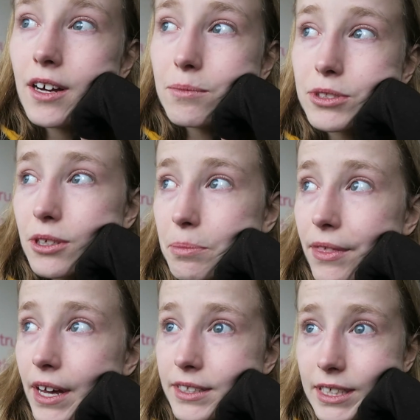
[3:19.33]
I'm so
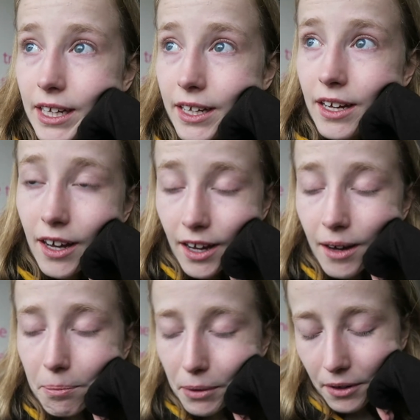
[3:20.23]
pathetic,
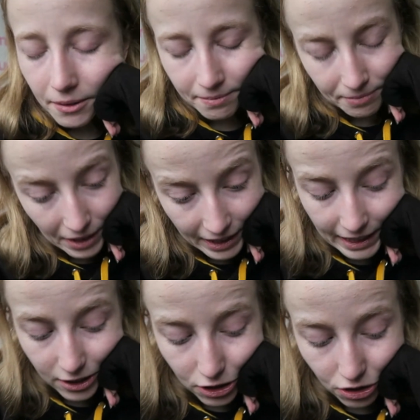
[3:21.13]
but I
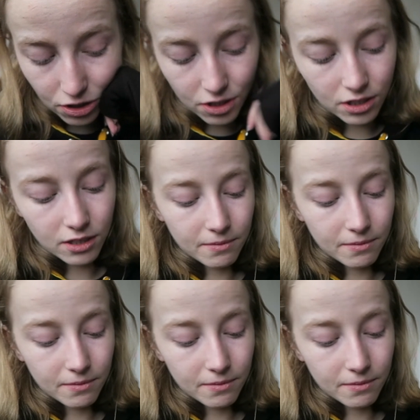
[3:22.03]
need to just